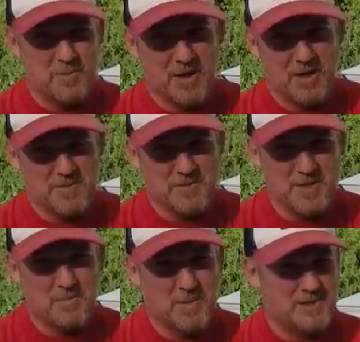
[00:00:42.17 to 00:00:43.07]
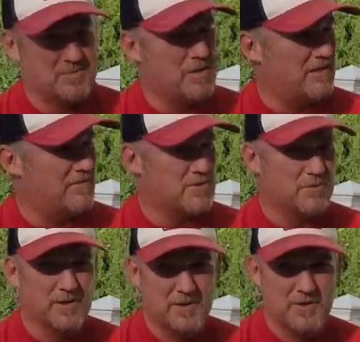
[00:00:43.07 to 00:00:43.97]
See if we can pick up some sea bass,
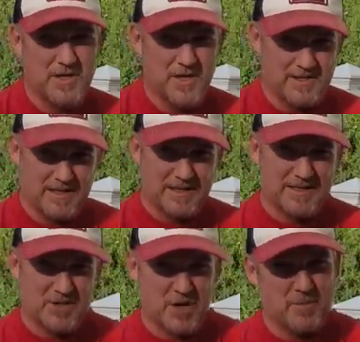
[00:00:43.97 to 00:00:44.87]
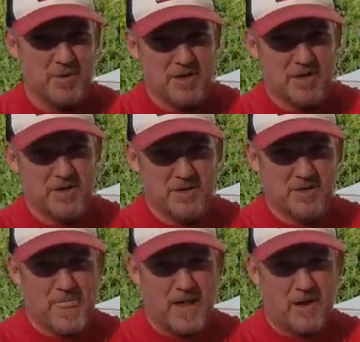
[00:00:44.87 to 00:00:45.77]
blackfish, and all other jazz. This time of the year,
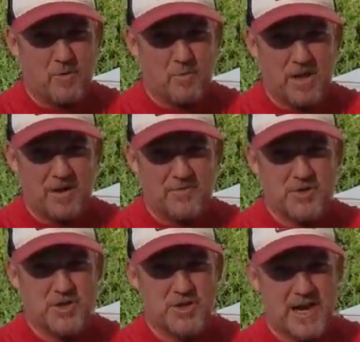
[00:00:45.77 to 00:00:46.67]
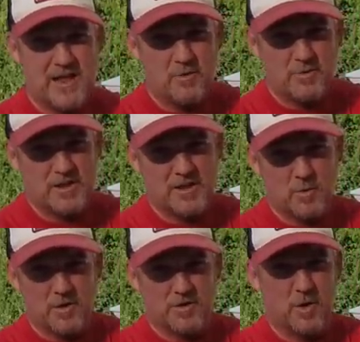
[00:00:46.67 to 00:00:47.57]
our blackfish are shallow and they're
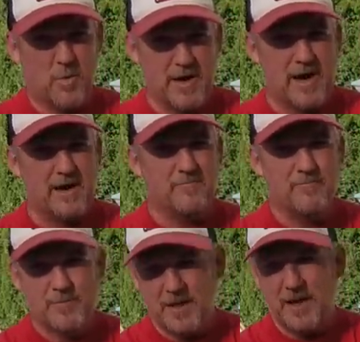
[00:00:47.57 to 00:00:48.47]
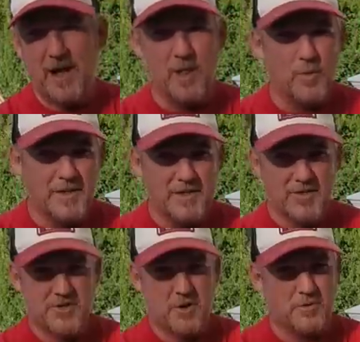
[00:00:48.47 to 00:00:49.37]
going to work their way out like
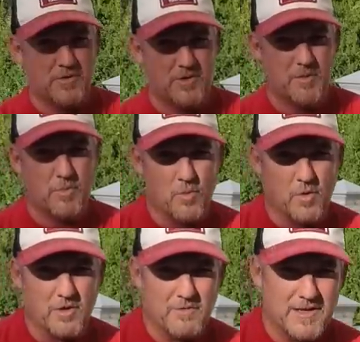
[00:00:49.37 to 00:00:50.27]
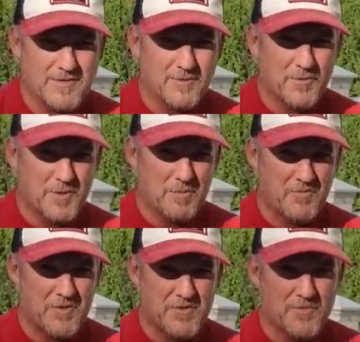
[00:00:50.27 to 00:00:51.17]
Halloweenish, going to deeper water, right? So if you're going
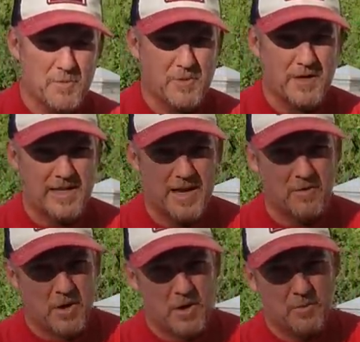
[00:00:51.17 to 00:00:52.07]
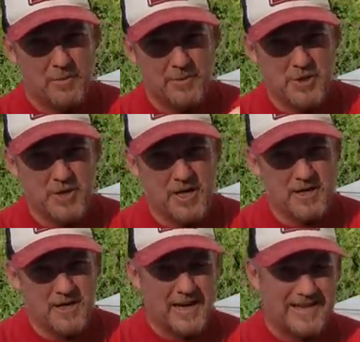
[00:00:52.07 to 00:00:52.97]
to be fishing for them right now, we'll be
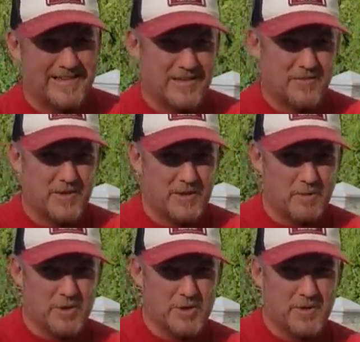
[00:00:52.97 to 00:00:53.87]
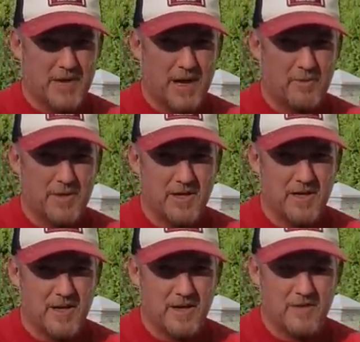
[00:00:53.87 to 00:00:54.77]
jigging. At the end of the video, I'll show you how we